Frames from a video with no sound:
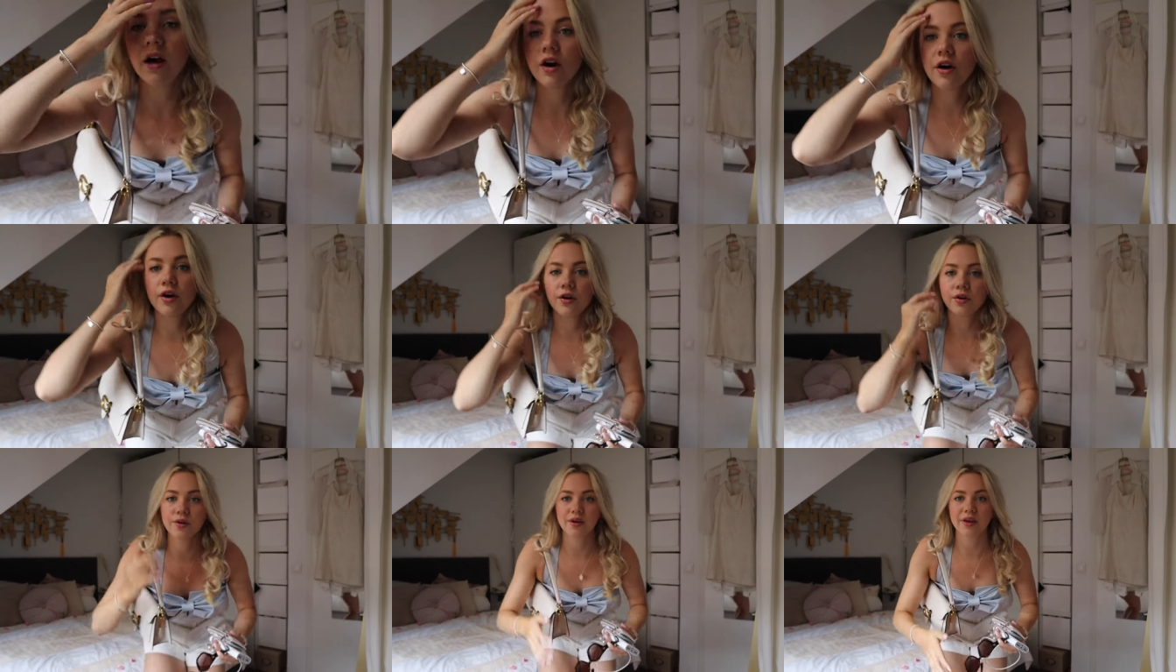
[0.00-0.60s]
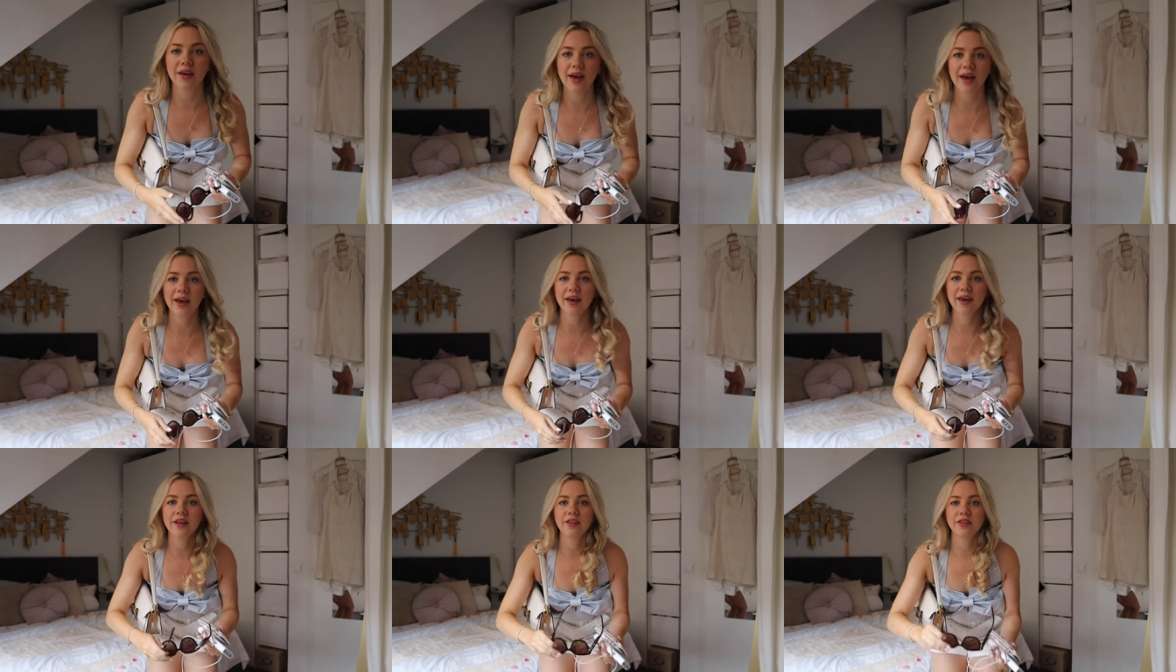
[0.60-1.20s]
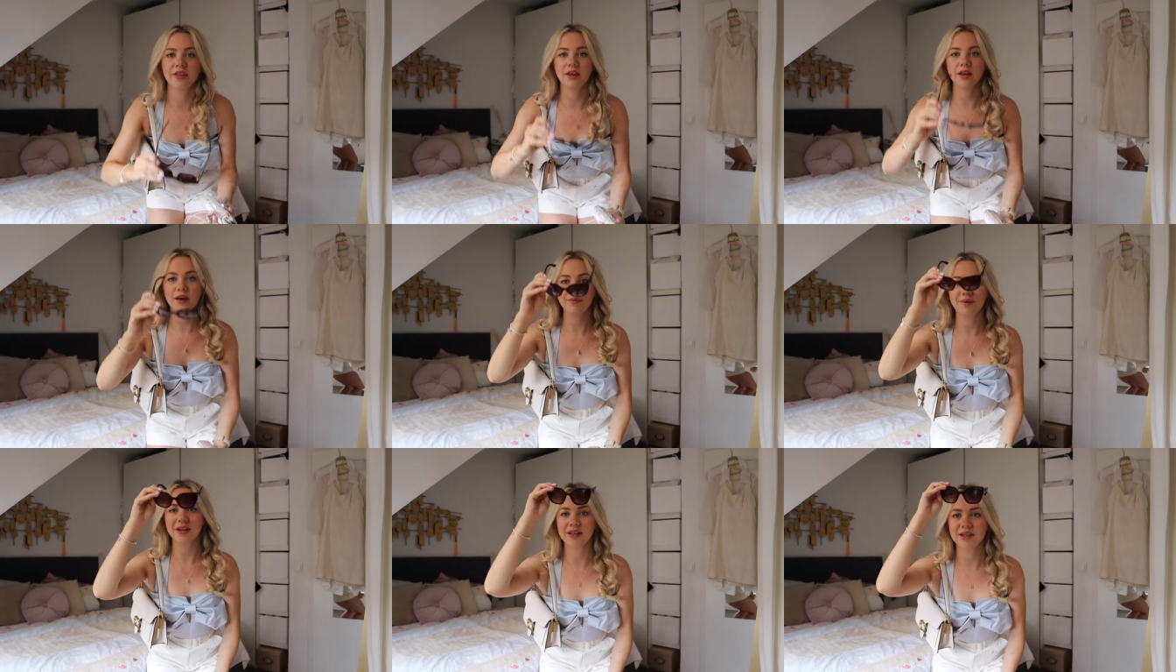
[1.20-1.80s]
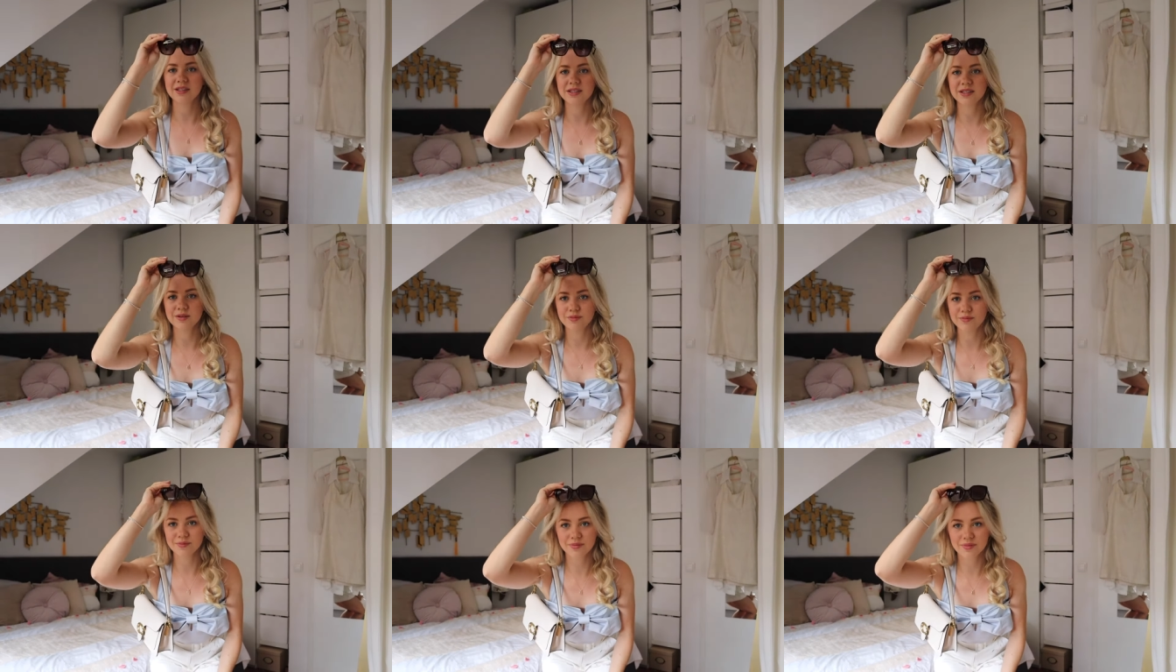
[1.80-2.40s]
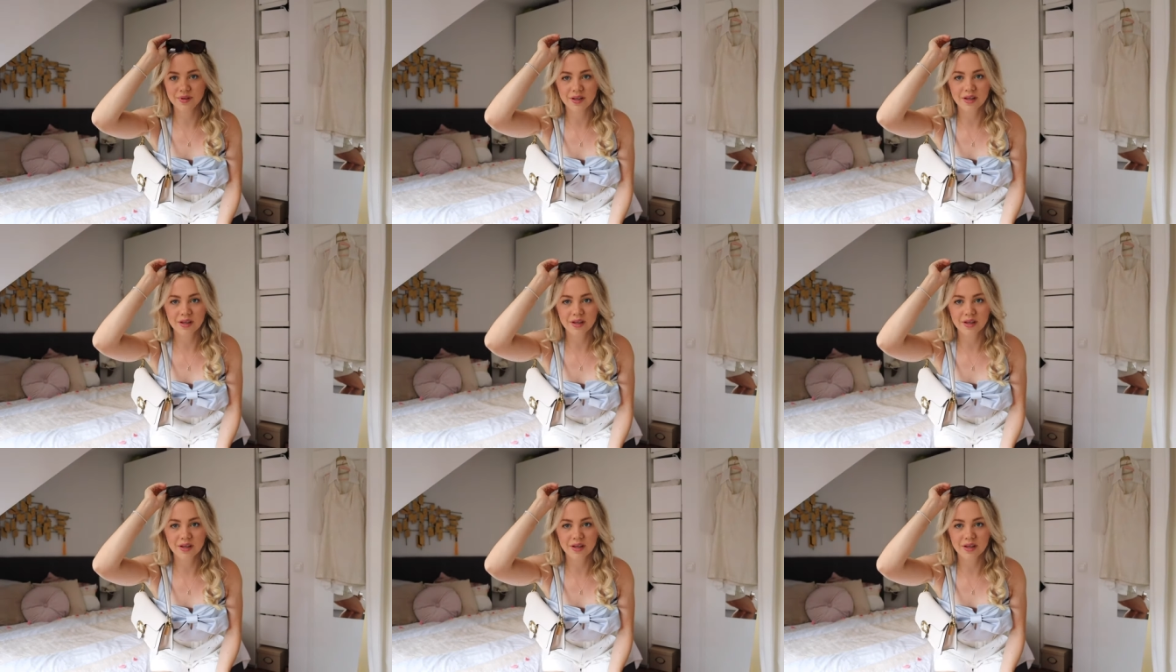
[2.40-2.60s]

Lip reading: Okay, I think I might need some